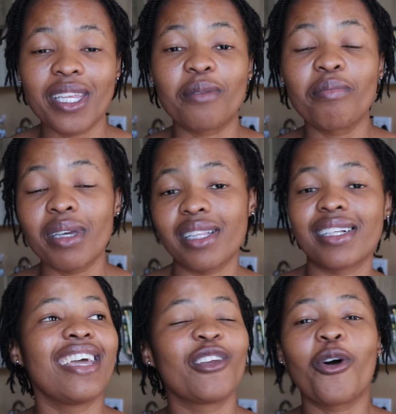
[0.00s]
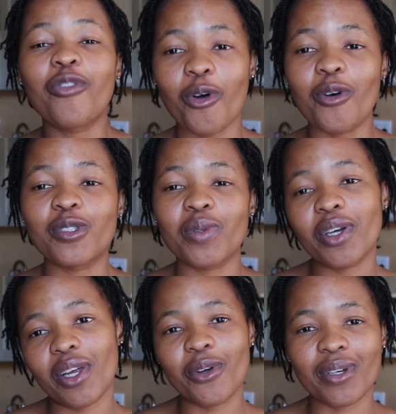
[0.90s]
we need milk, and of course we're
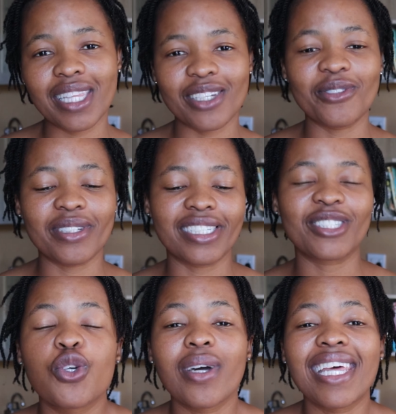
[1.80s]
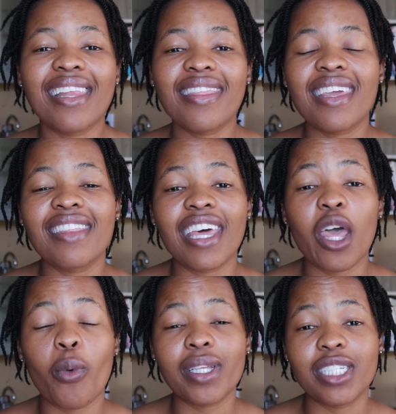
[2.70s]
gonna cook the noodles. So another thing that I
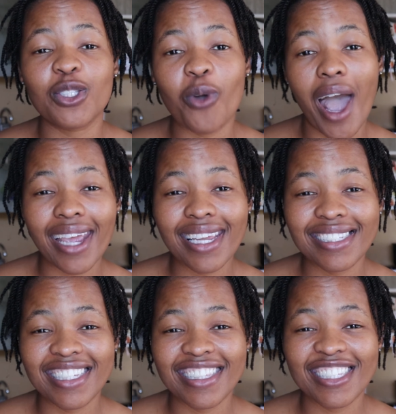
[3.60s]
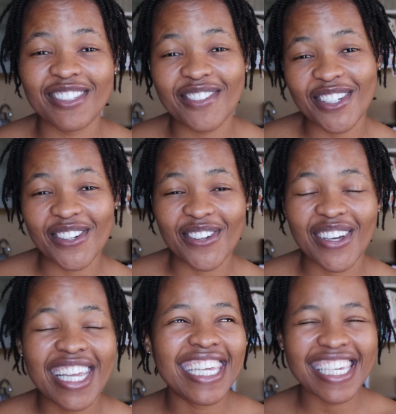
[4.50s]
wanted to highlight in this video
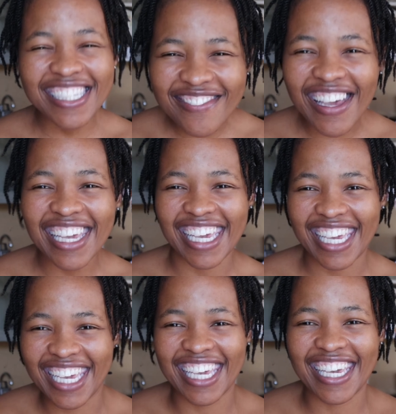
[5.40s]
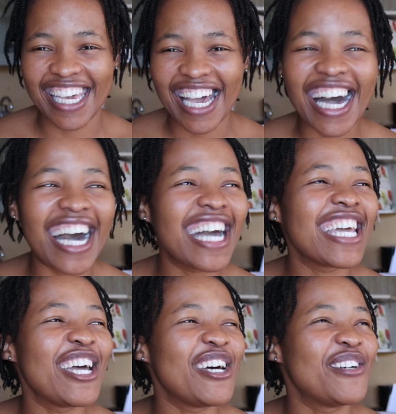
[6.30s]
is my hair. I
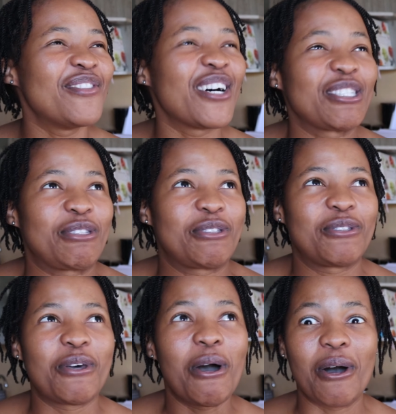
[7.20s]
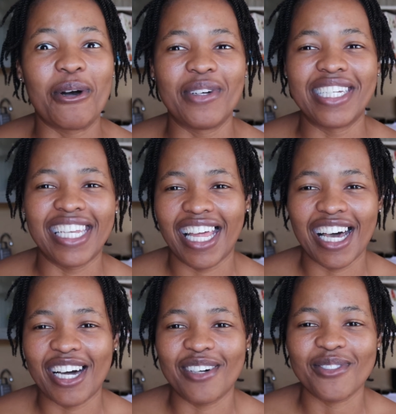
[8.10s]
am so in
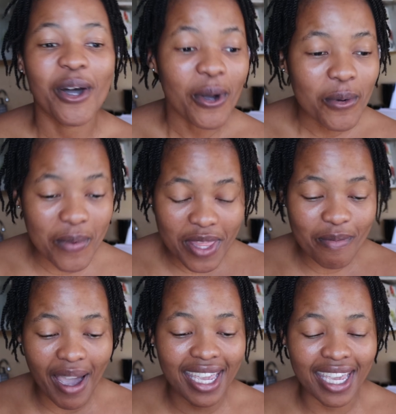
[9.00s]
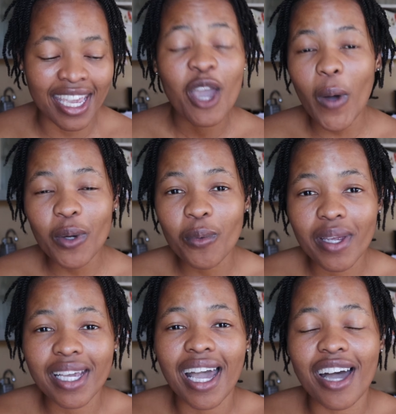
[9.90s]
love with my hair. One
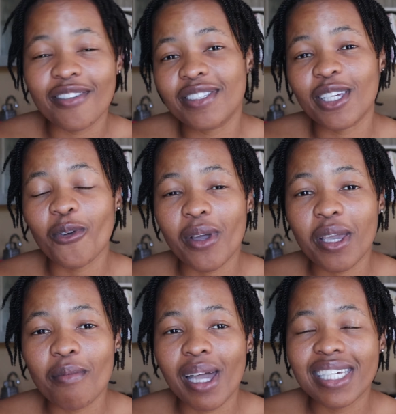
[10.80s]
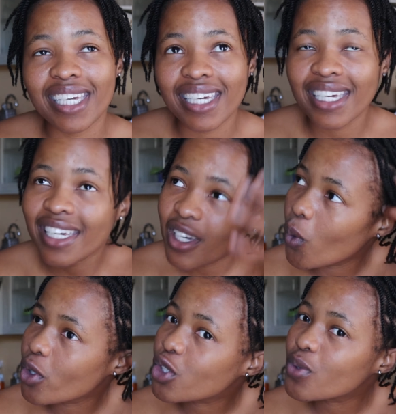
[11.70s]
week after unlocking my hair or
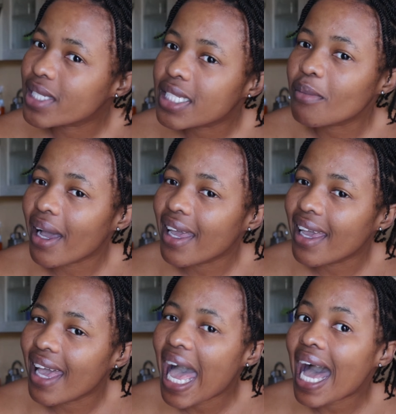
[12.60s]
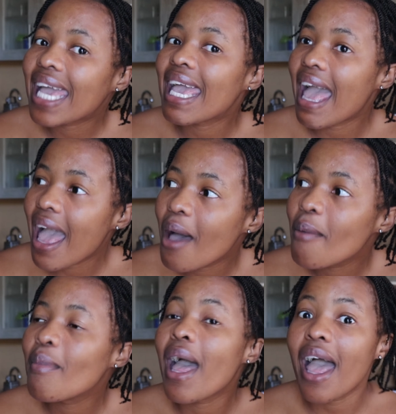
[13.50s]
twisting my hair, I am